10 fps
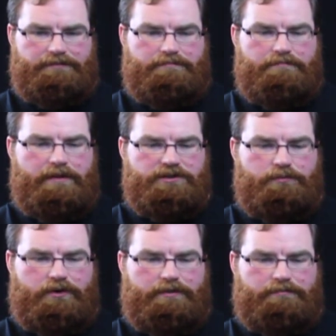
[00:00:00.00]
much
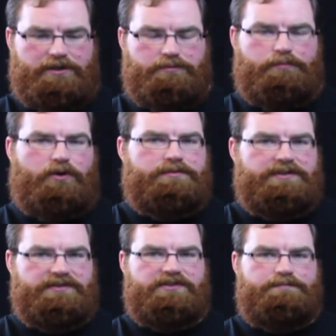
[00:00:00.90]
more prone
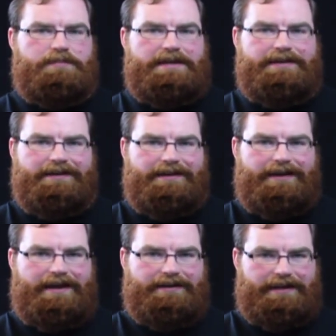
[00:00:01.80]
to speak
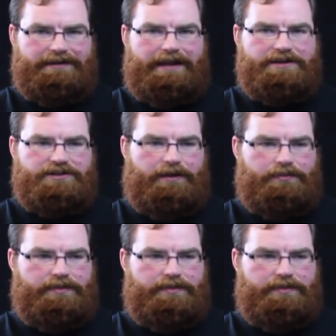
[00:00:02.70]
and lash out